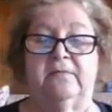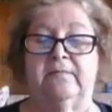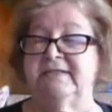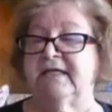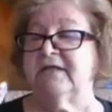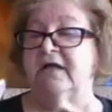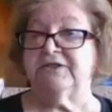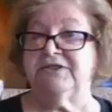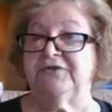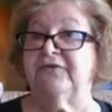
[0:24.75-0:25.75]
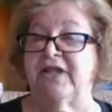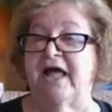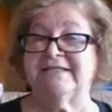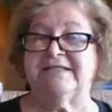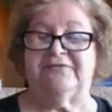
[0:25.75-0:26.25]
or my technology
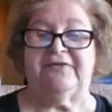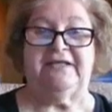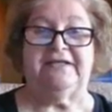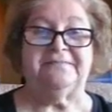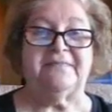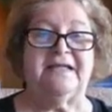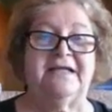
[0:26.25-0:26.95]
philosophy,